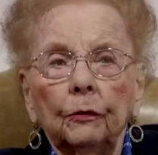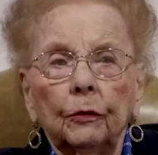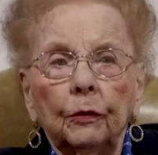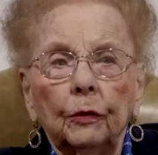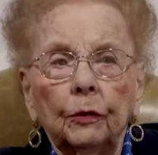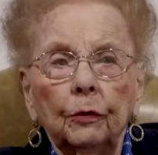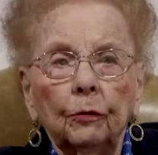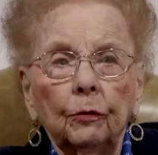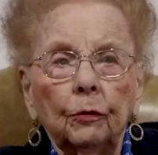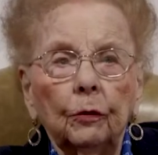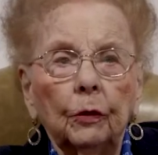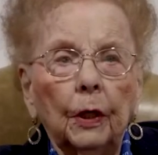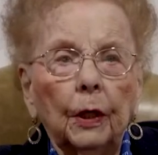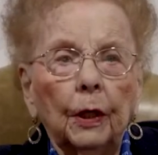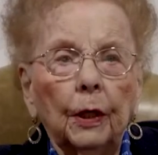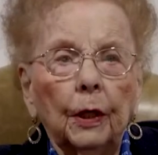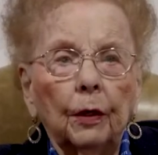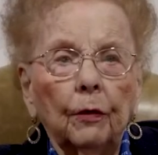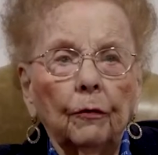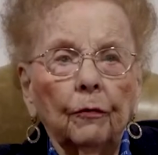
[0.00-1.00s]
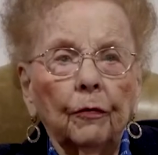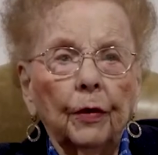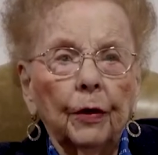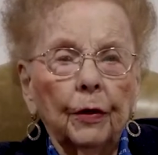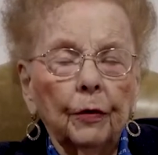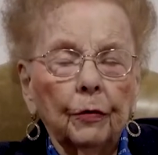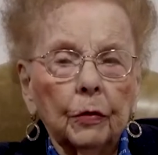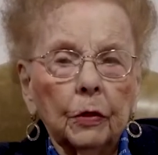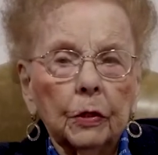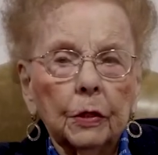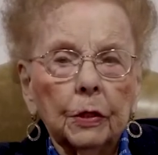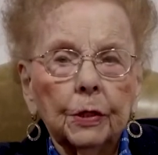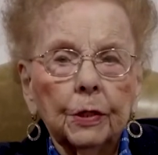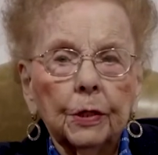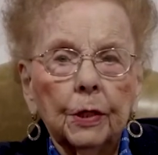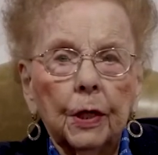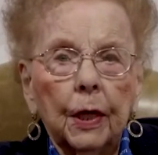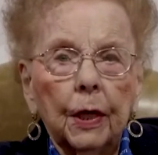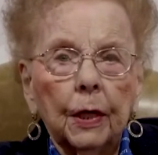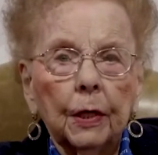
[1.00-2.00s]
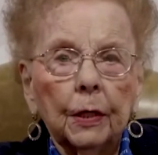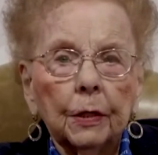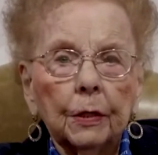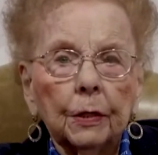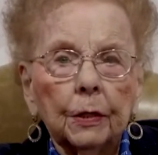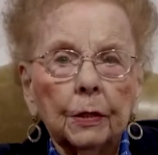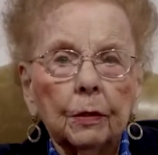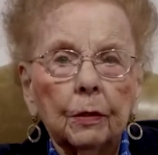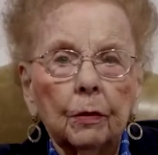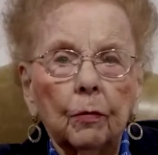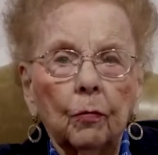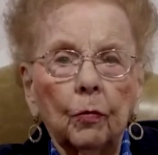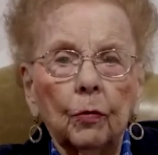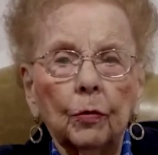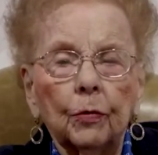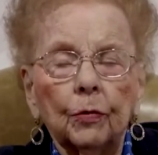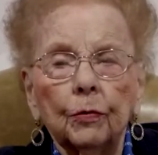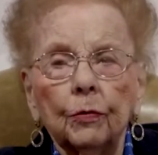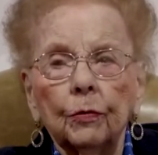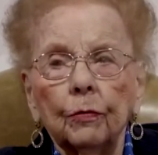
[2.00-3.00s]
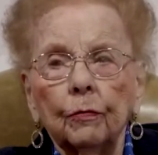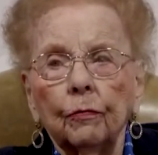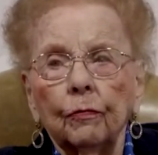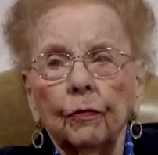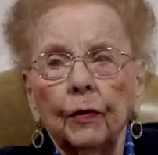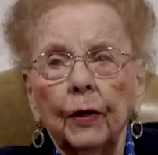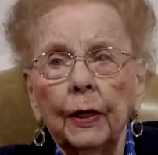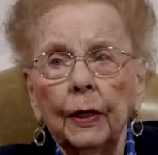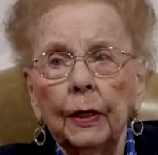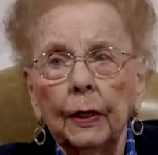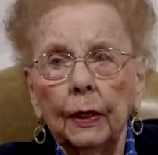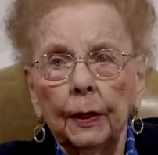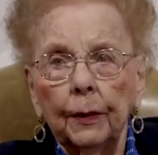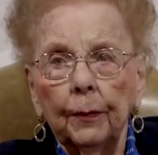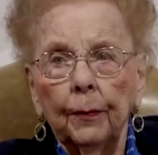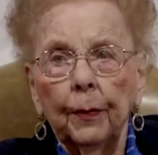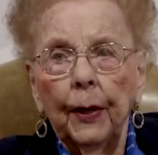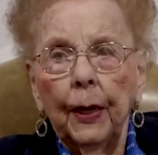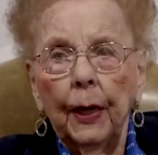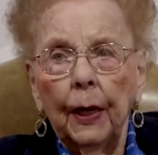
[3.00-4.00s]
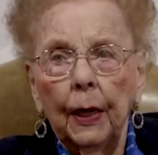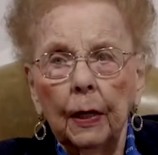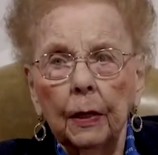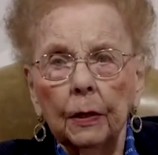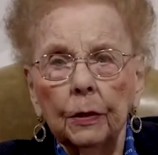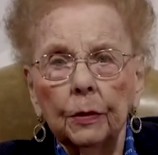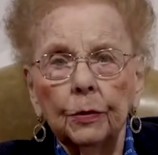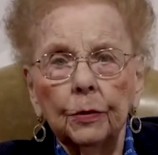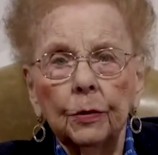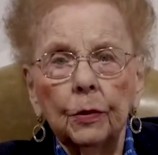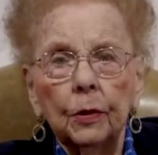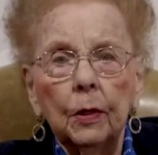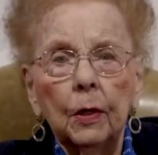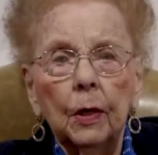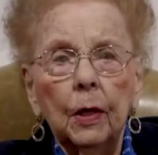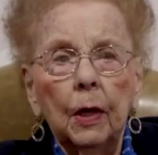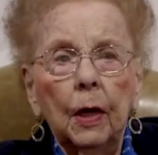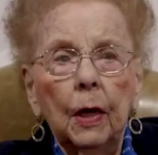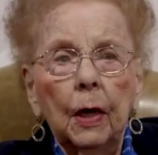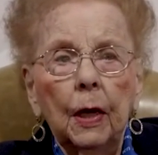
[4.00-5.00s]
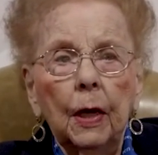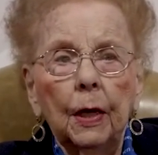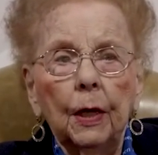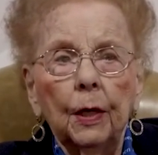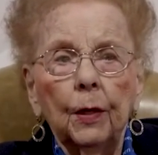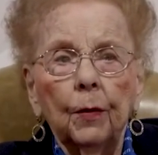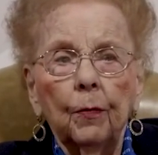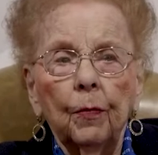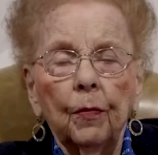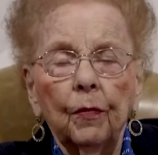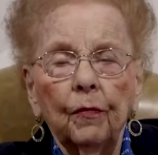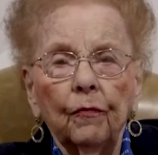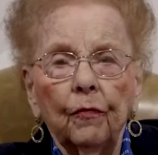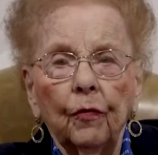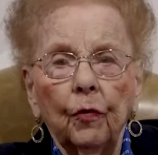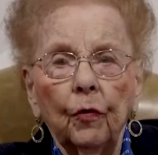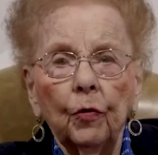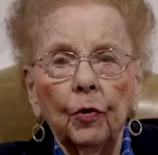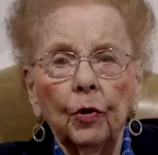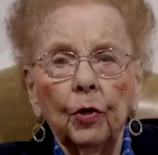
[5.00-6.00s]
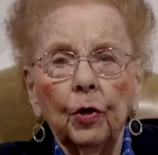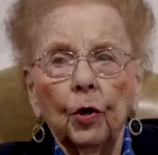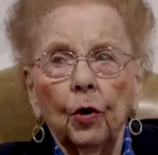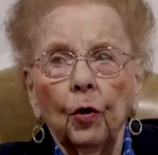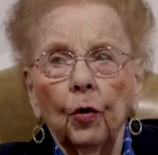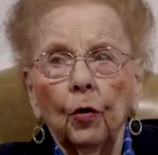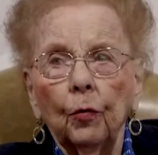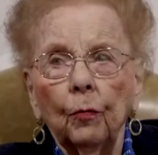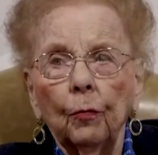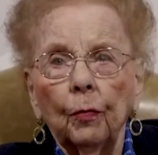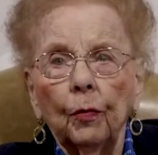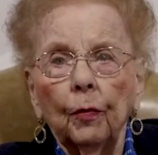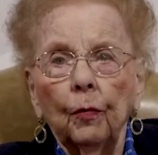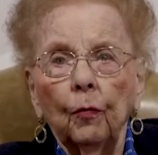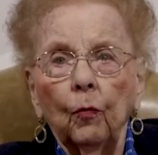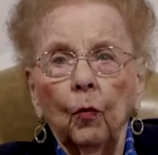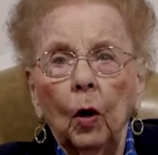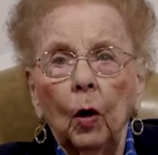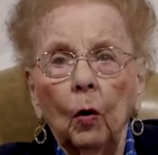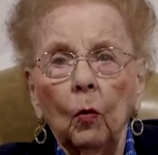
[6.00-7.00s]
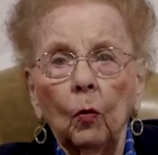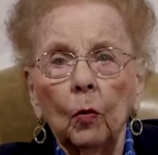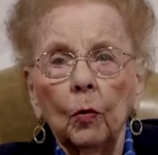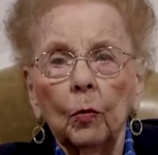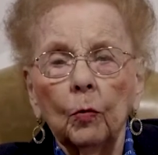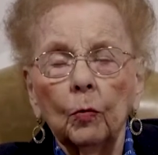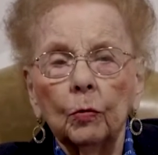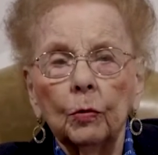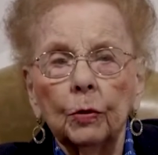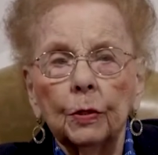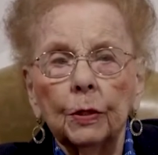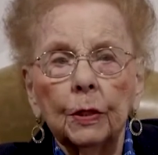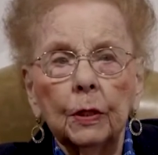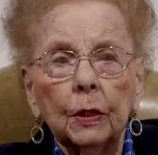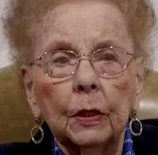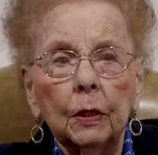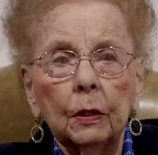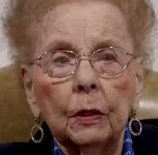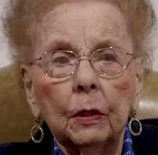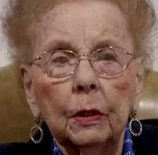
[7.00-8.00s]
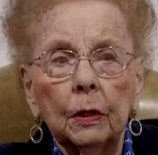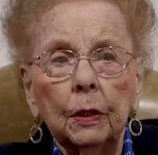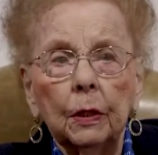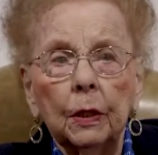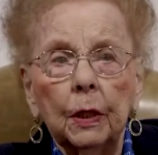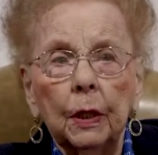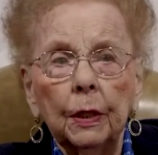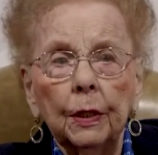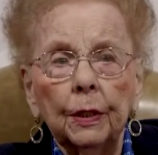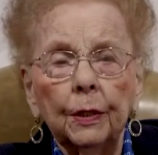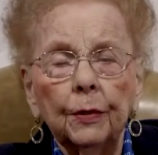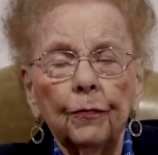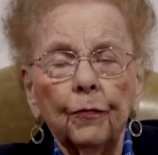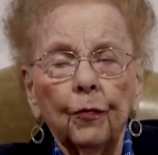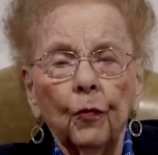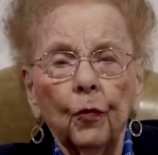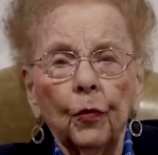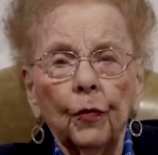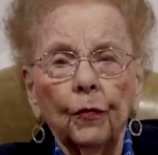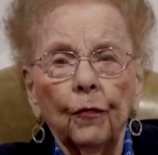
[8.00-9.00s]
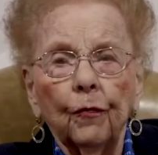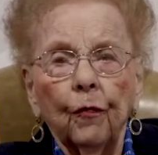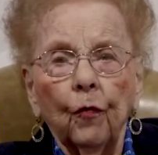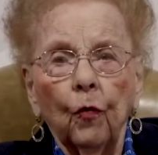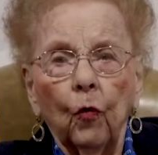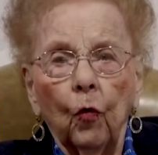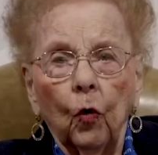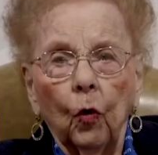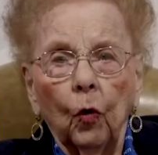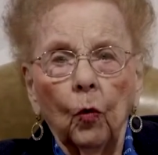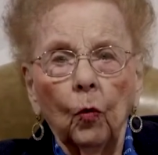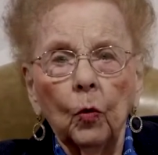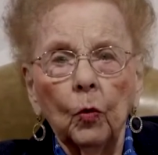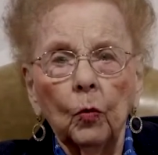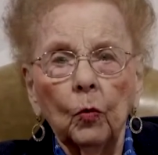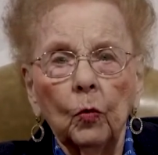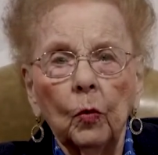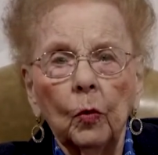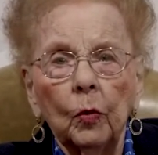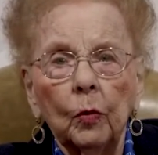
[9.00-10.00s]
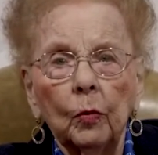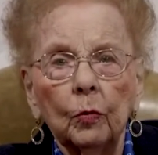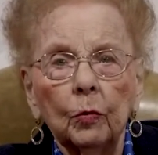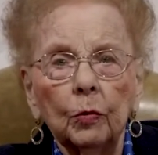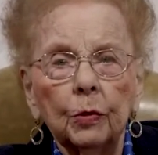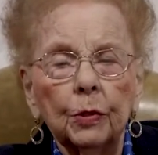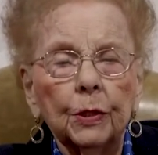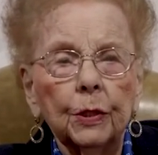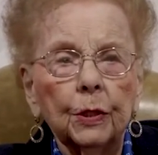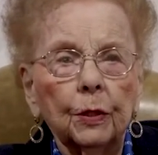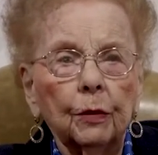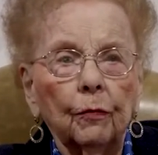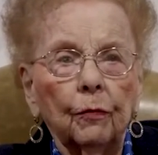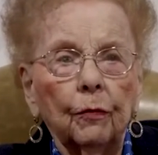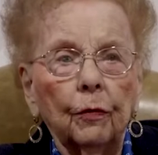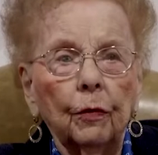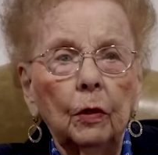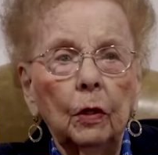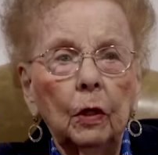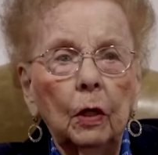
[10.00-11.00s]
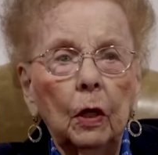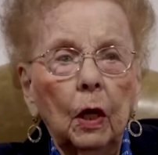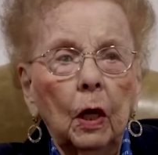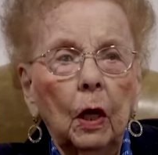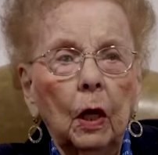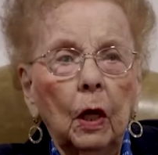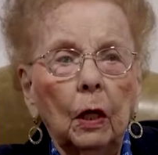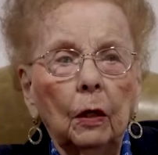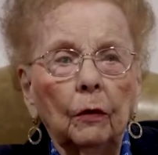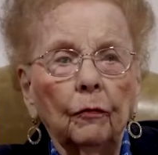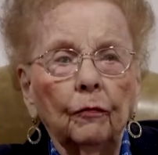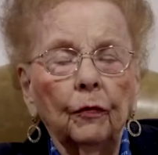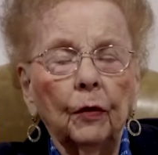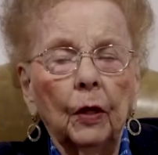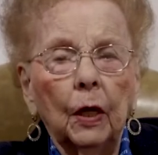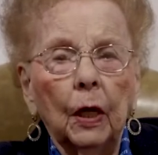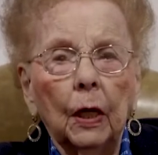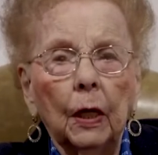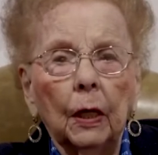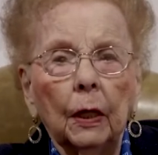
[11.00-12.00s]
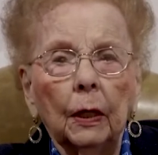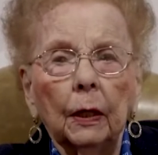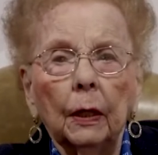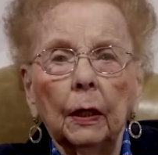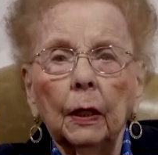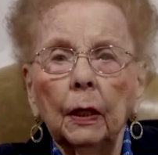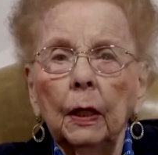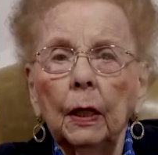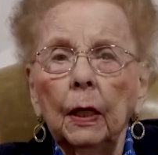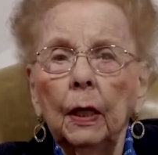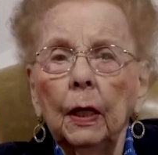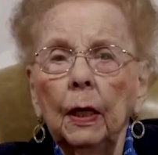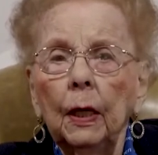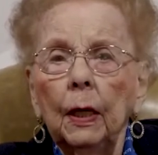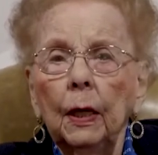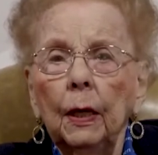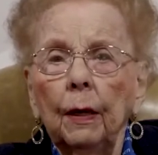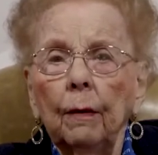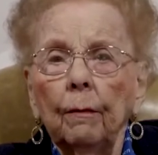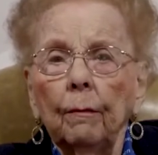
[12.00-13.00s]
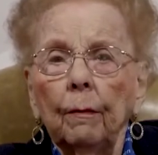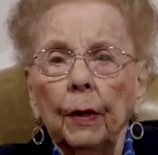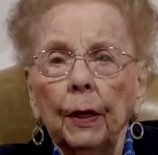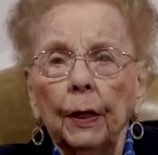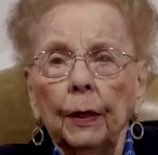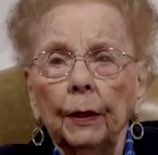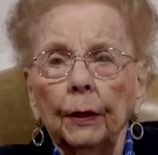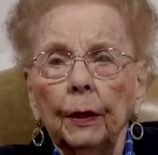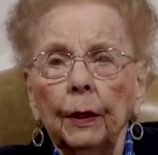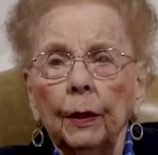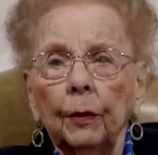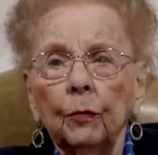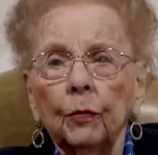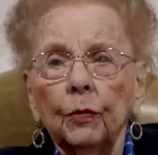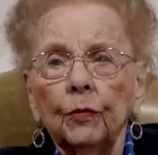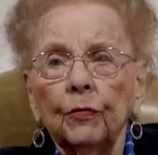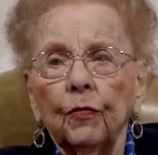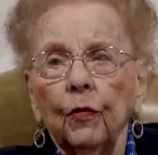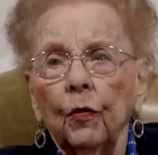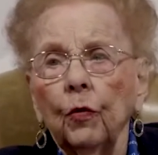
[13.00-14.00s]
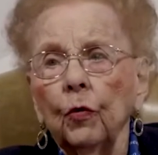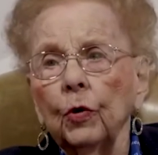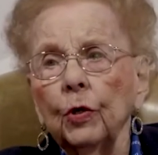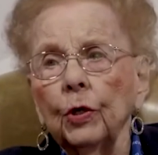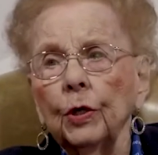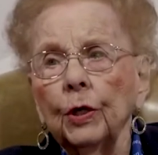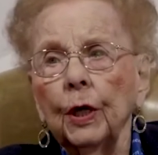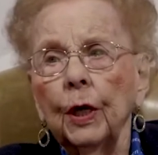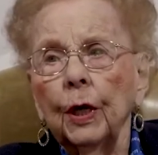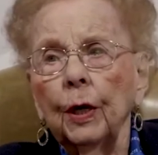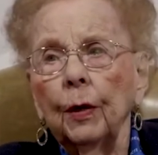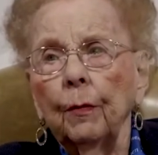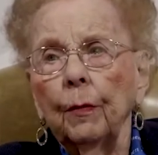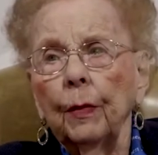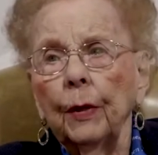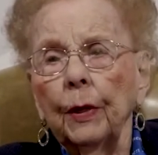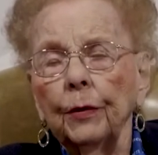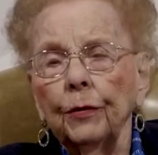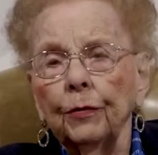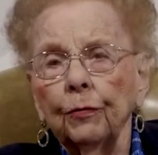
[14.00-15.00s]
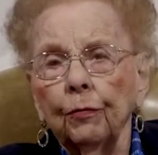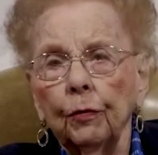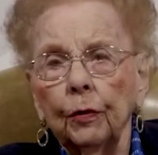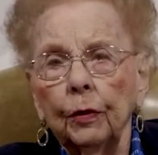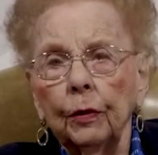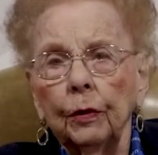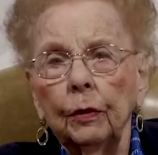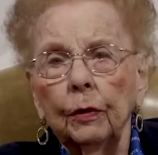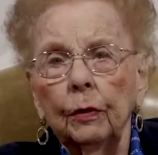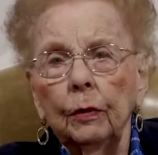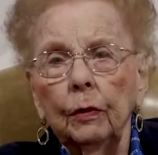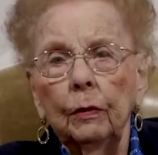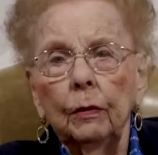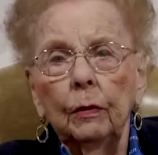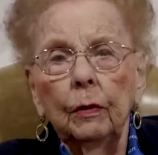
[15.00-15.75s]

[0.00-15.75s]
to get our veteran status, which finally passed. It had been voted on while we were in 1944, when we were still flying, but it was voted down by three